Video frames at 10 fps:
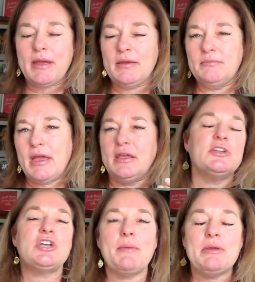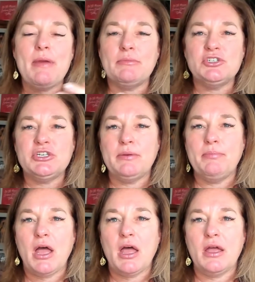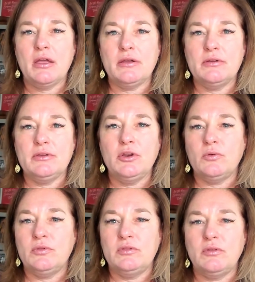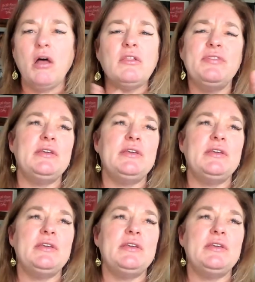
my Kajabi membership, all of